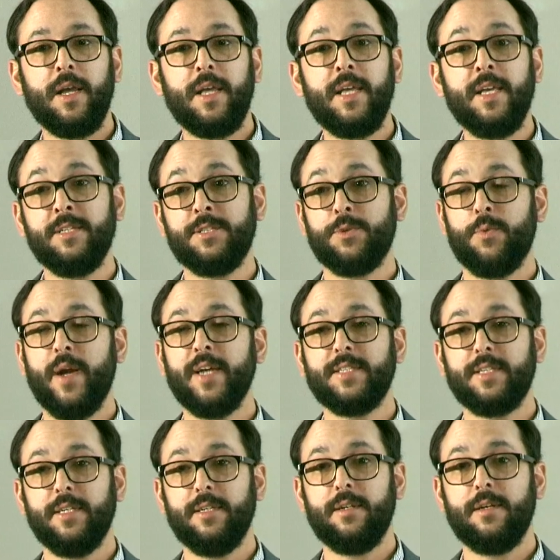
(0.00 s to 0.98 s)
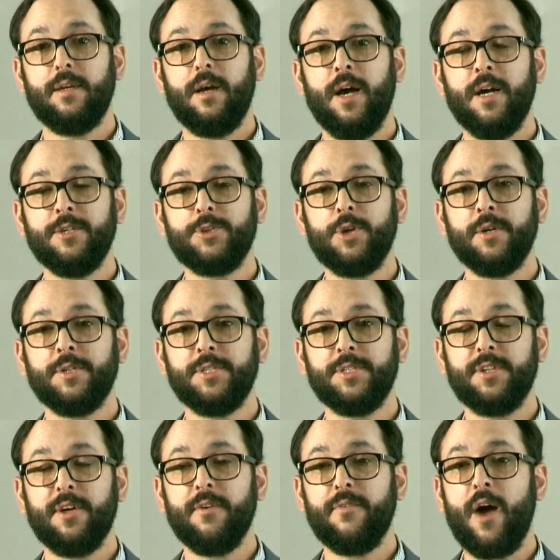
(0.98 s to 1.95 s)
he is arrested on
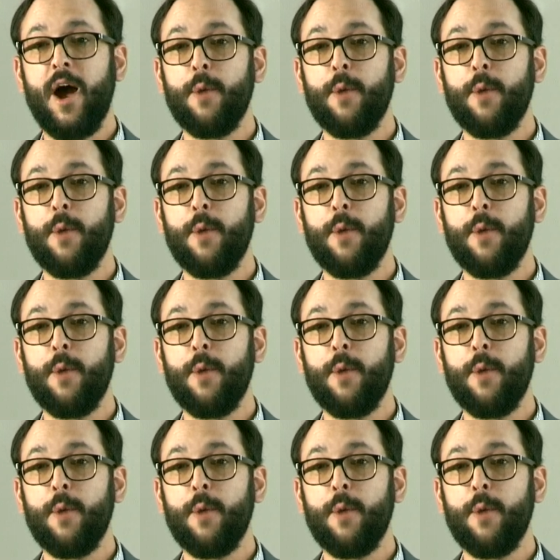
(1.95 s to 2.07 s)
charges of